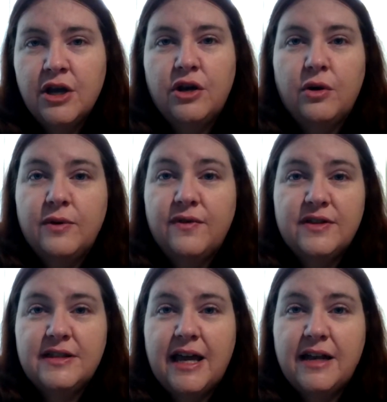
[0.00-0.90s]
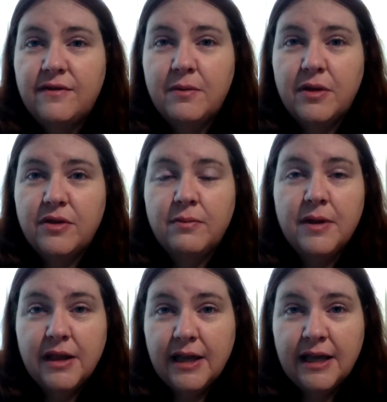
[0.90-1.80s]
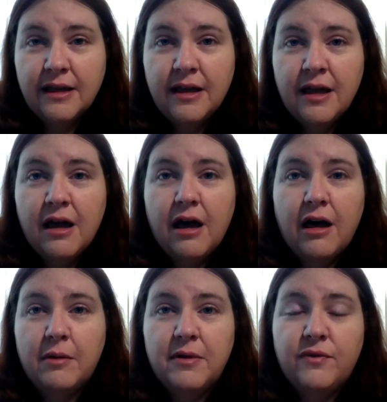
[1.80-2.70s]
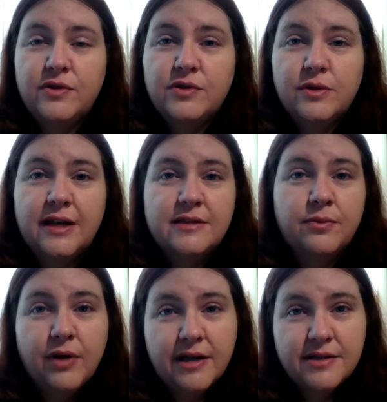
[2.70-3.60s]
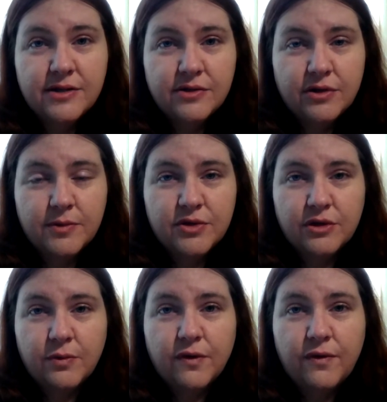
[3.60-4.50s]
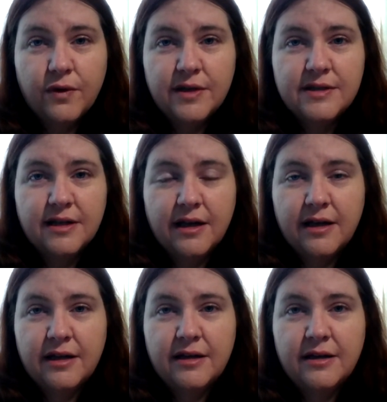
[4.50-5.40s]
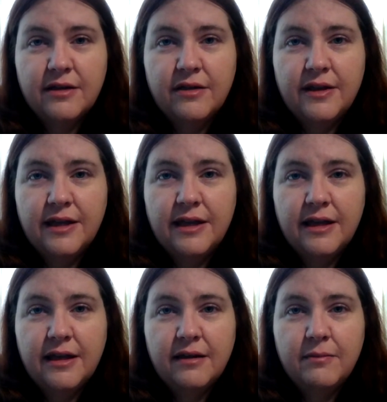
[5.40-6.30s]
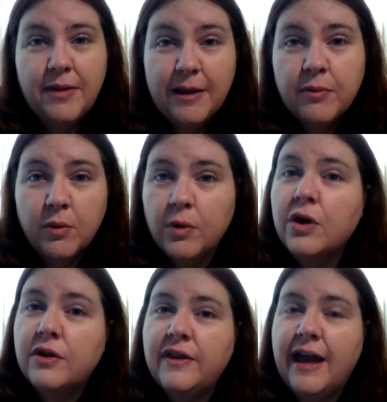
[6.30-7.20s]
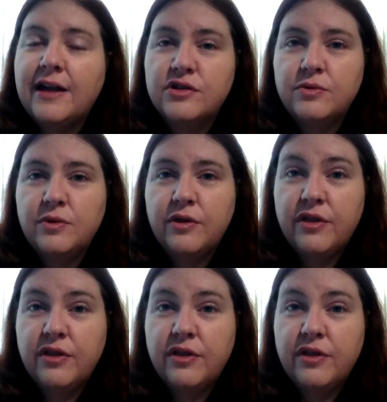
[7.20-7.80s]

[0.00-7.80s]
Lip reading: If it's end of the month billing, if we do it as a process description, we're focused on the paperwork, the actual